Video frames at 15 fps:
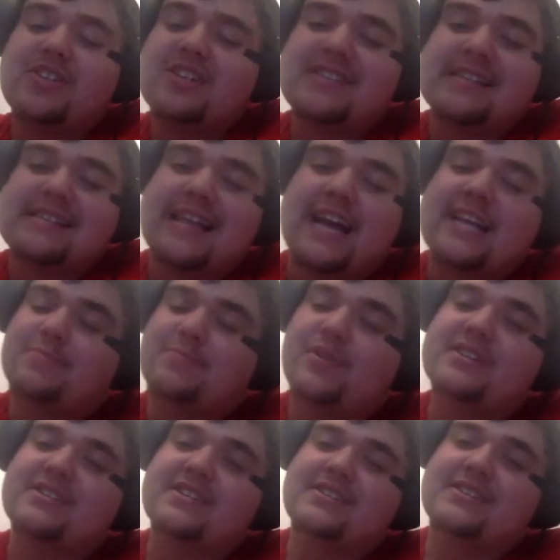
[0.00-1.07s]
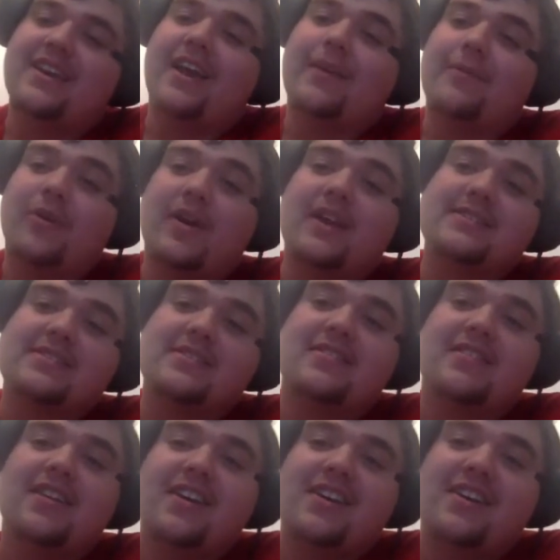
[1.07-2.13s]
just this last preseason game.
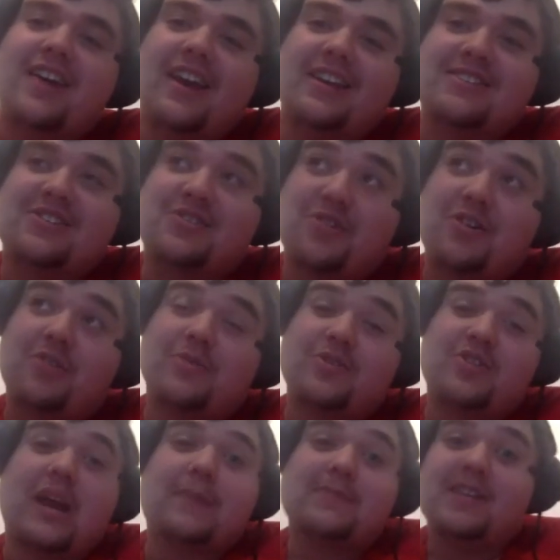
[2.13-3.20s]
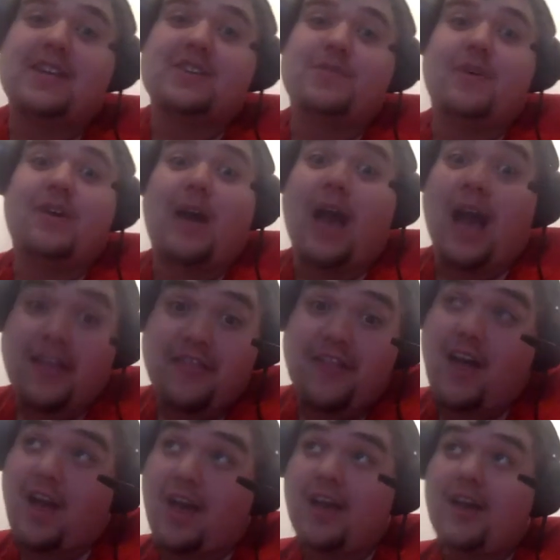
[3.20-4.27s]
Granson has struggled with drops in each one. I
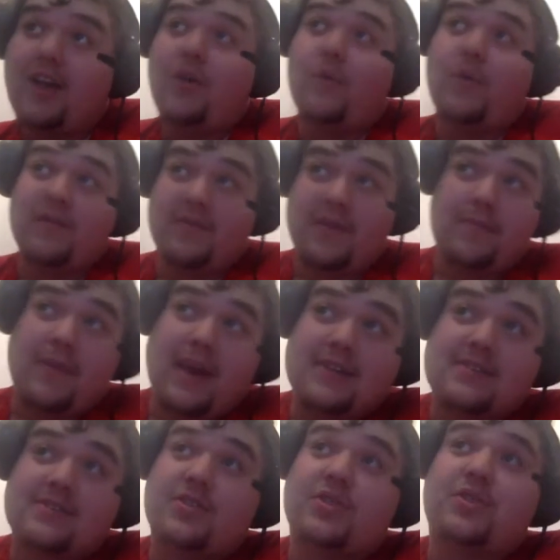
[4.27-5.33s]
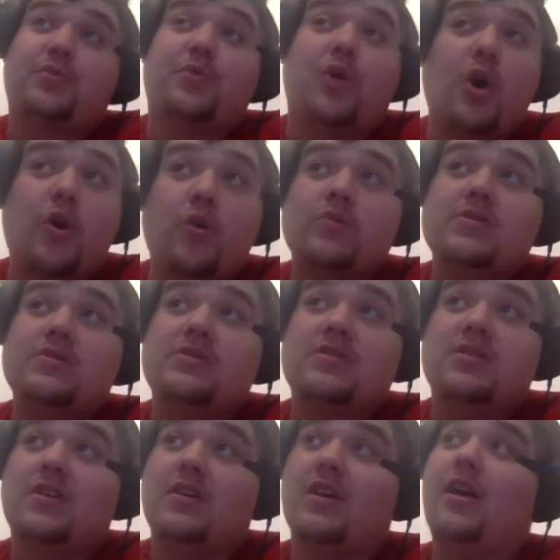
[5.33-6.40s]
thought one of the best throws,
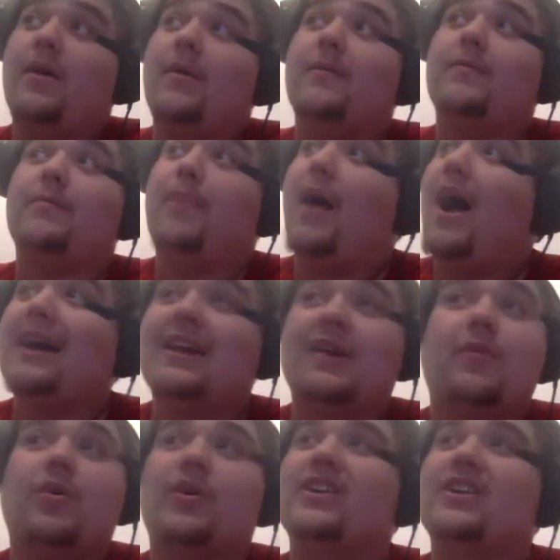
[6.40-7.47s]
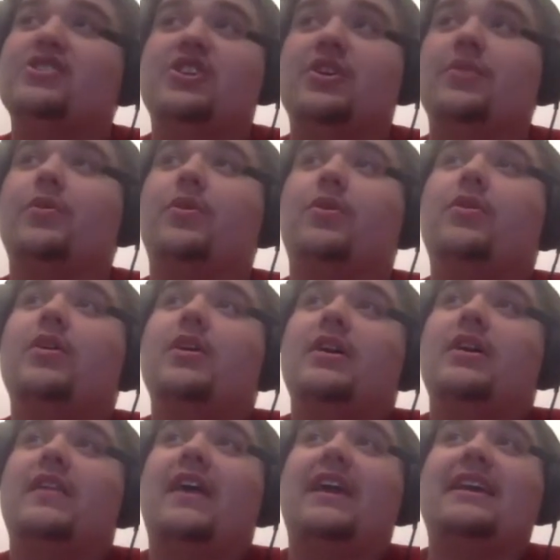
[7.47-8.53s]
pocket work in general
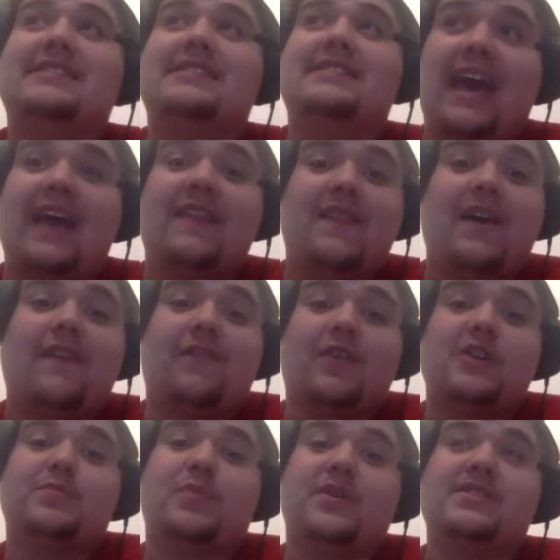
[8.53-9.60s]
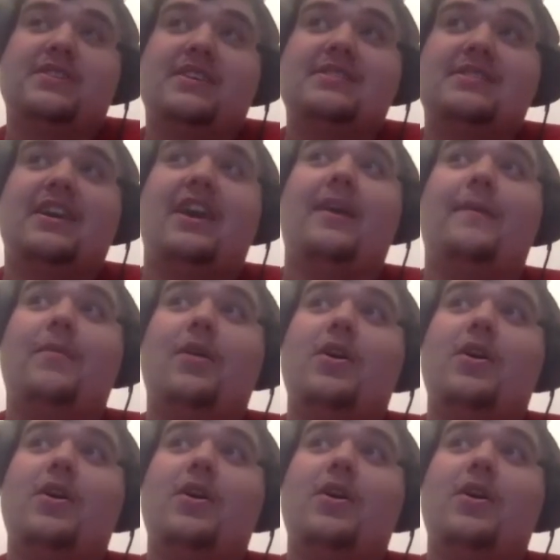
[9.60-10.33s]
that Eason had in that first preseason game